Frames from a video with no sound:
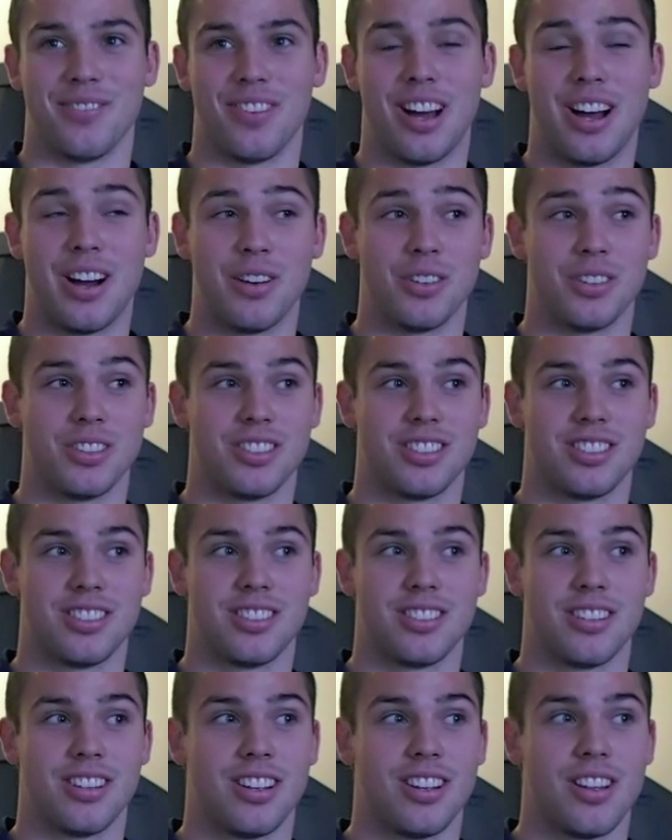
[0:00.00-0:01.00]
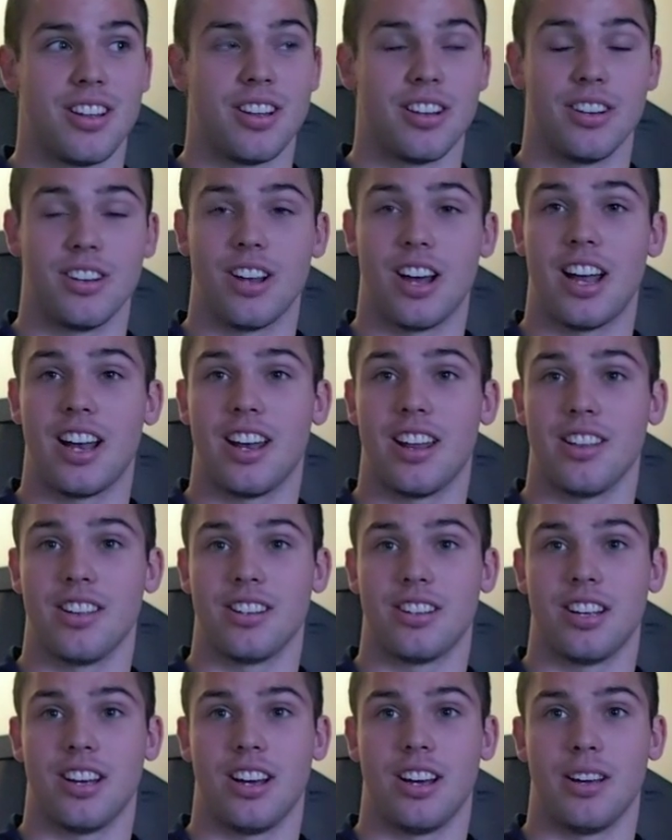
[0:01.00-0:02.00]
I was 9 at the
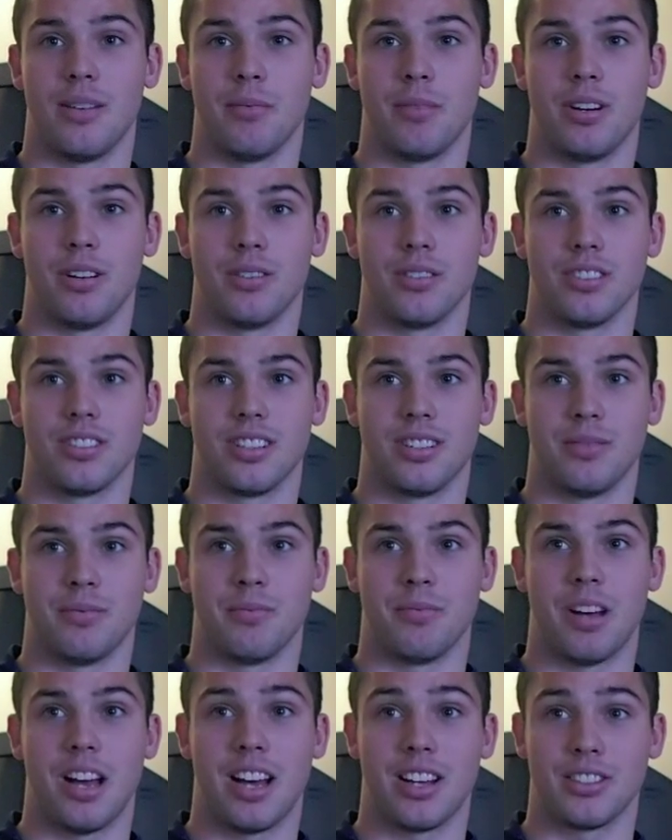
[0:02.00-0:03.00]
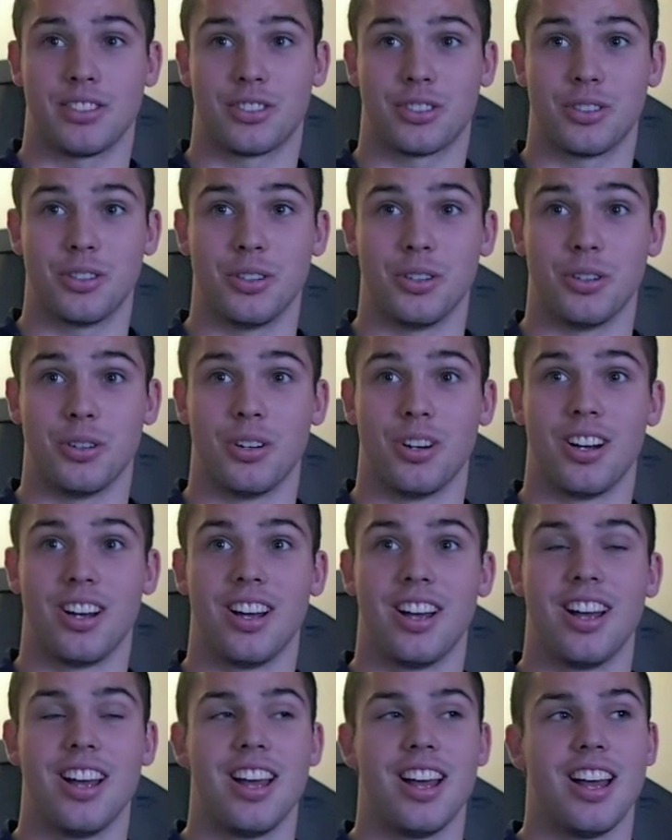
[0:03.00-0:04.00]
time. I was at school,
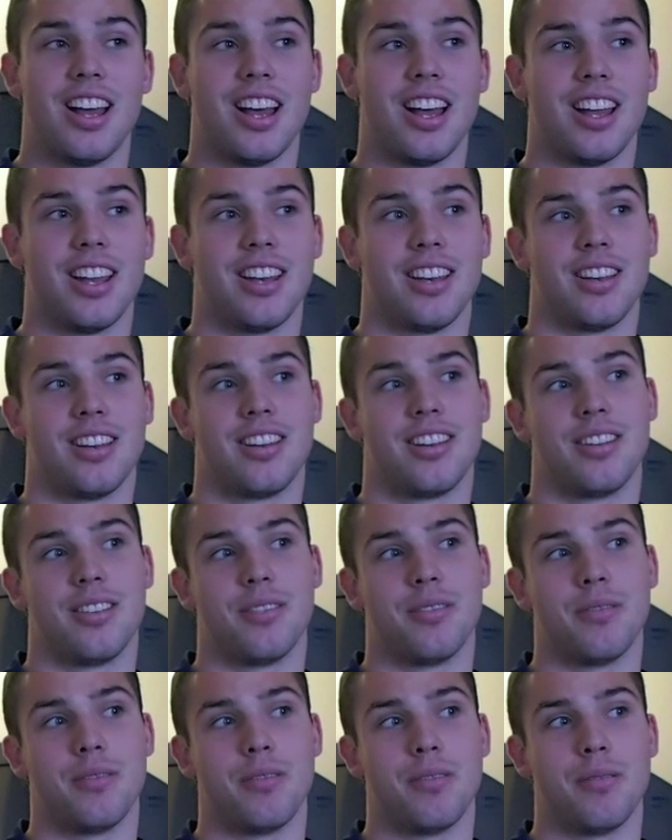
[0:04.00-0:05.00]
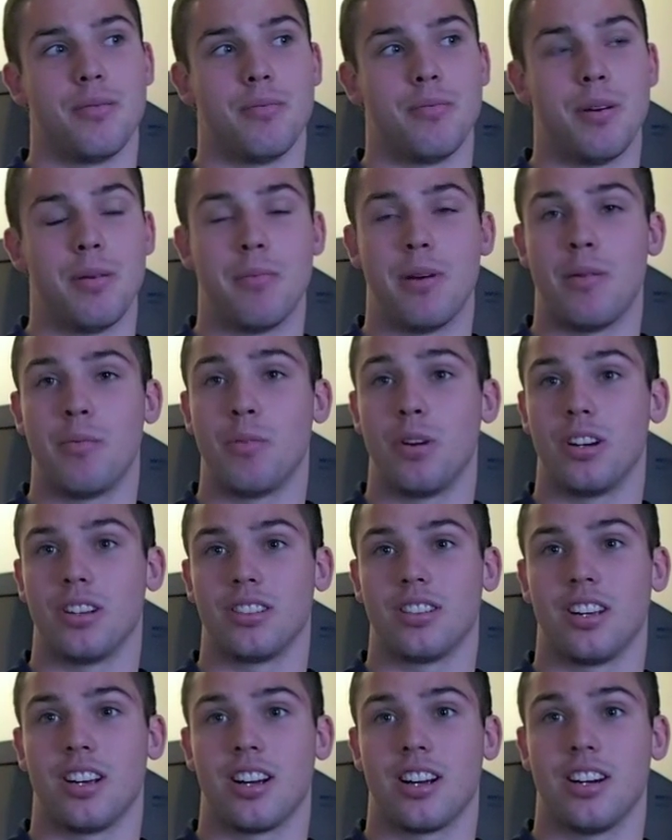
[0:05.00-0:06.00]
and my mum
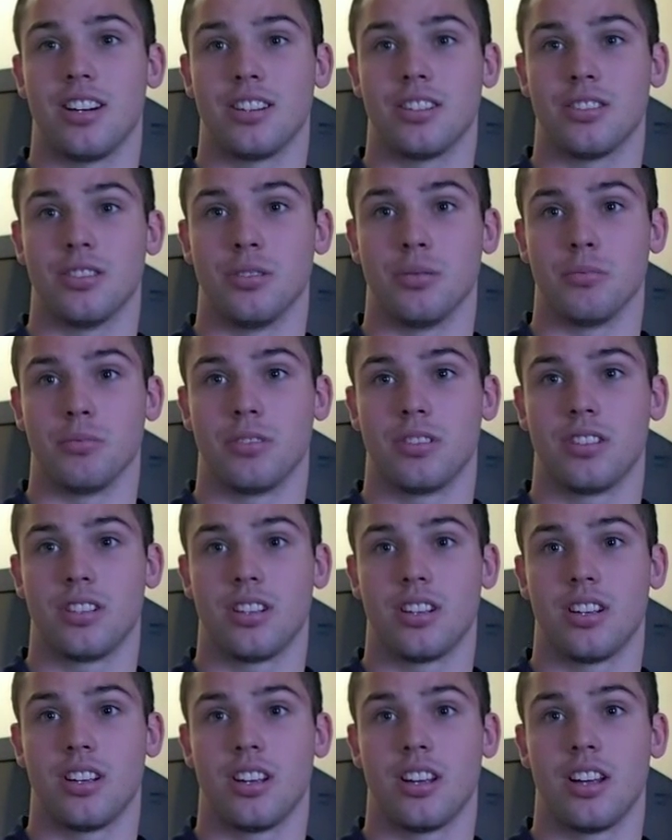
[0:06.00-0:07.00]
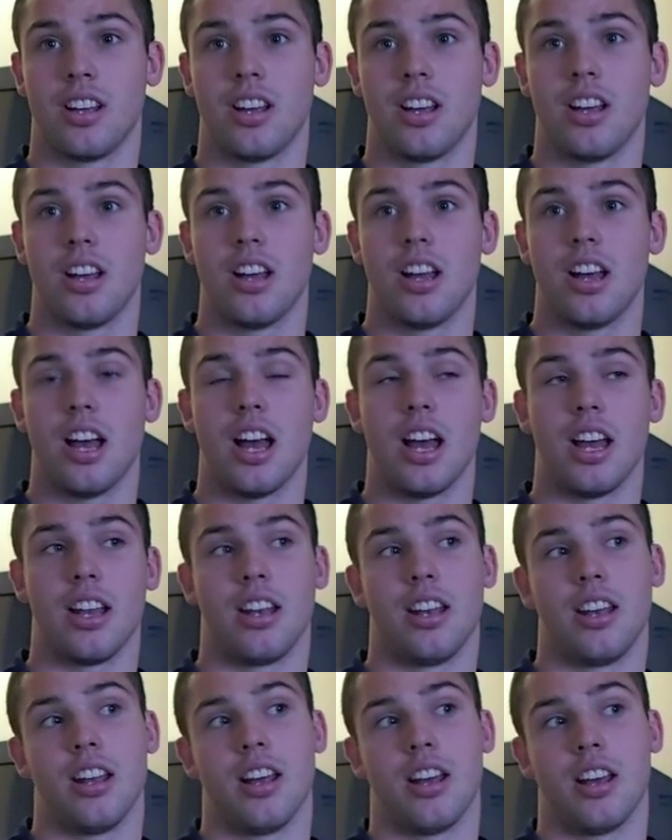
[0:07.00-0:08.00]
worked at Customs,
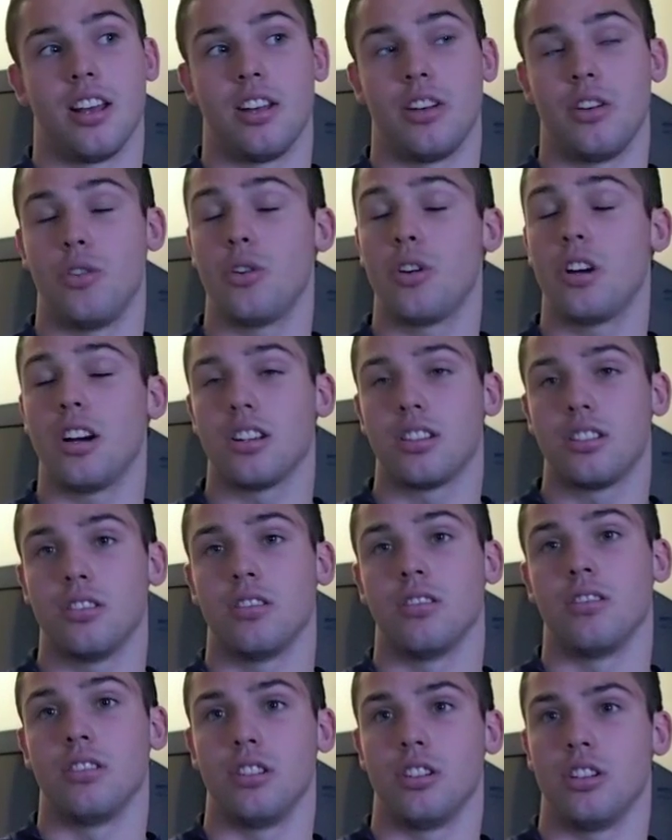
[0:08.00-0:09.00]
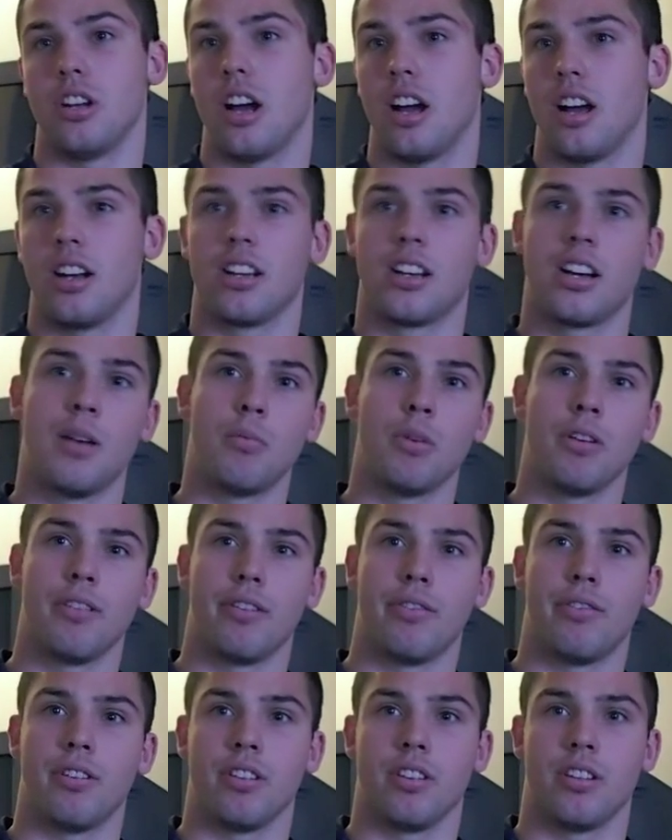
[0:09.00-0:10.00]
and Newcastle United had come over
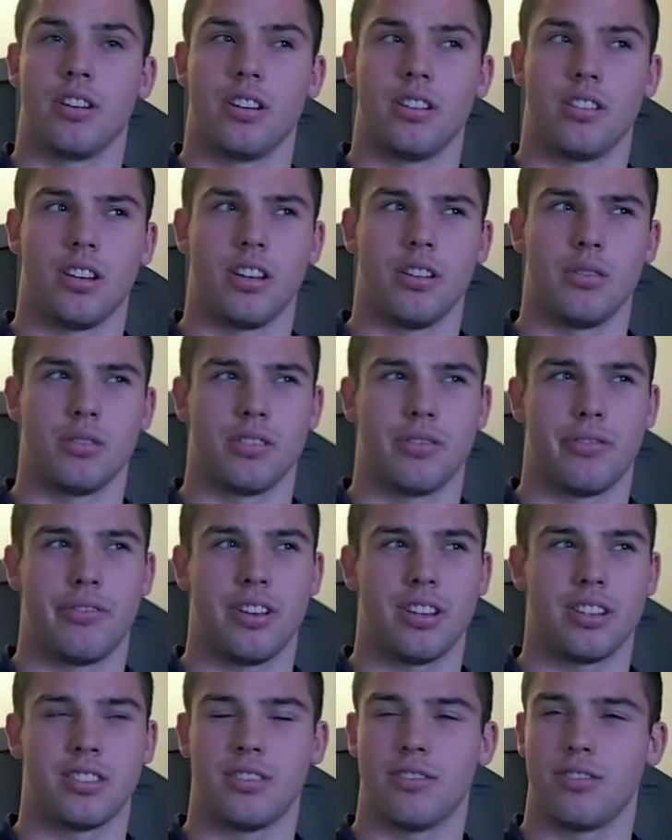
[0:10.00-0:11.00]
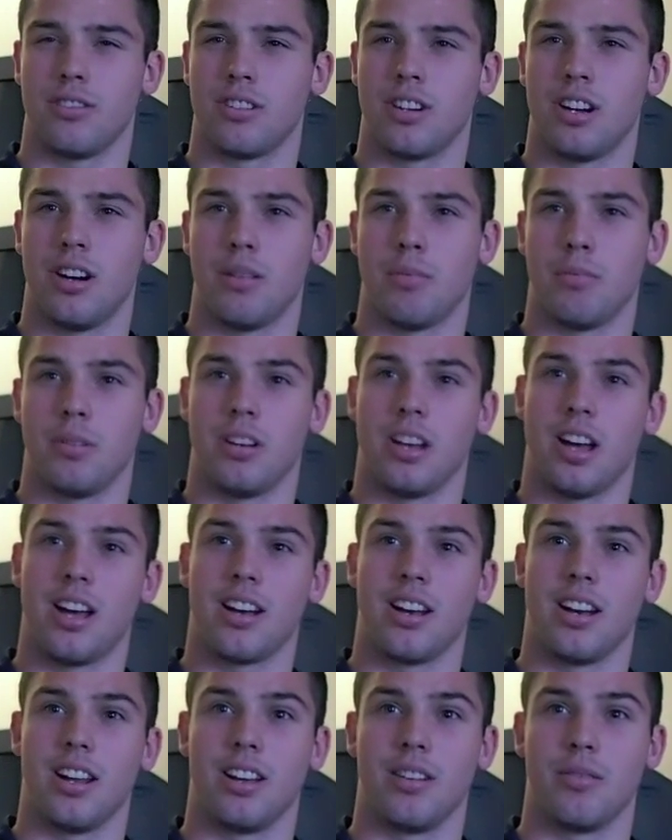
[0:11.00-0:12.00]
for it was a festival cup in
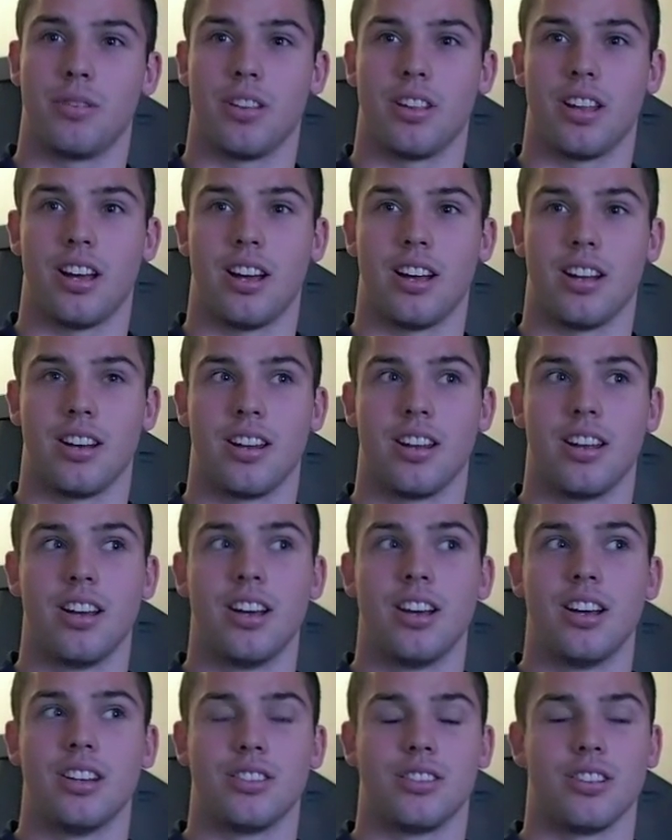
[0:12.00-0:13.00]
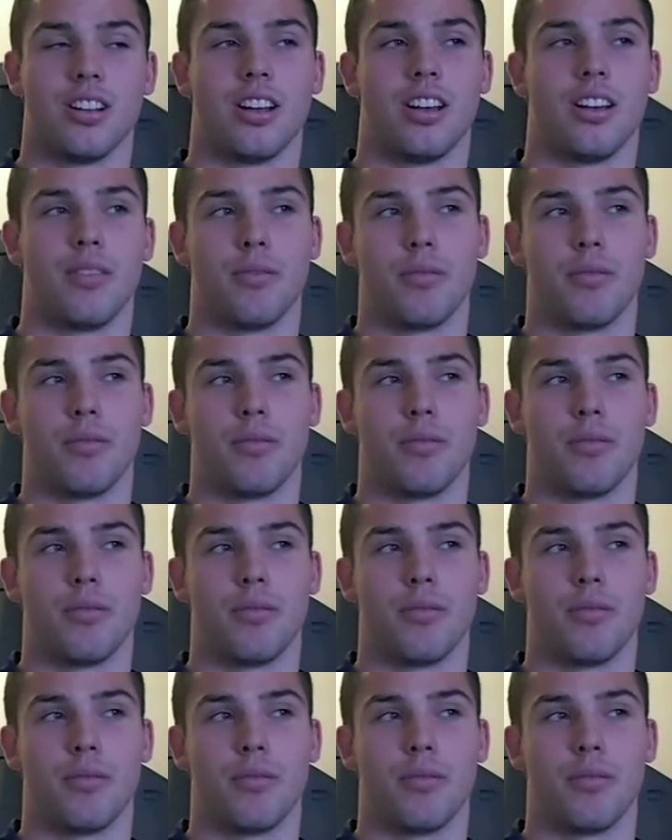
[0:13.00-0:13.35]
Adelaide, but they had like